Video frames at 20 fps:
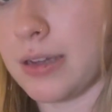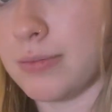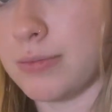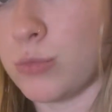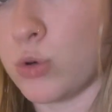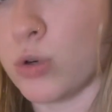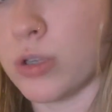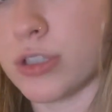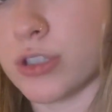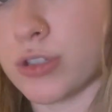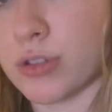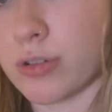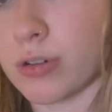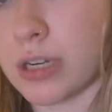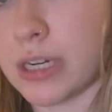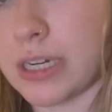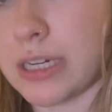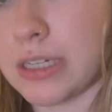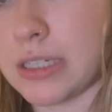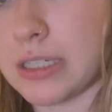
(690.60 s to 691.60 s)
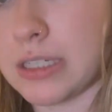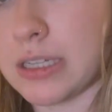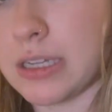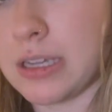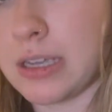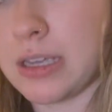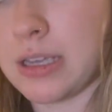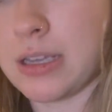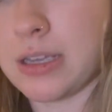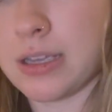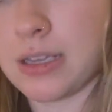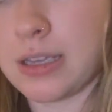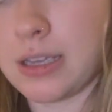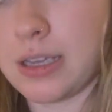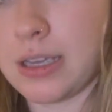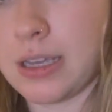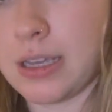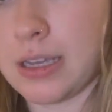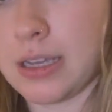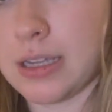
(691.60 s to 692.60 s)
or screened.
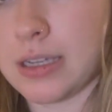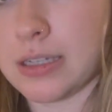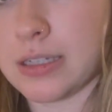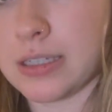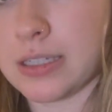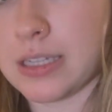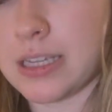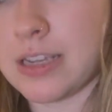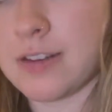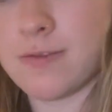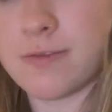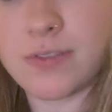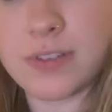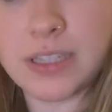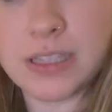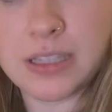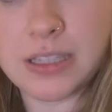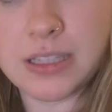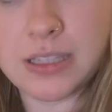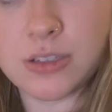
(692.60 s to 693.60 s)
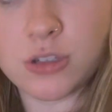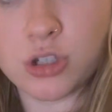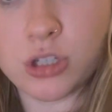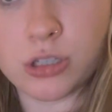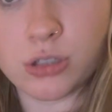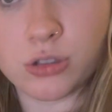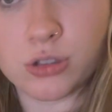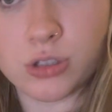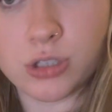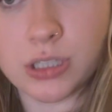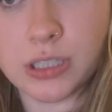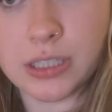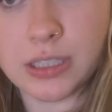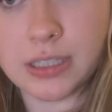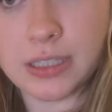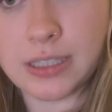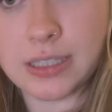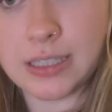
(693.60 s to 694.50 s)
And infants, children,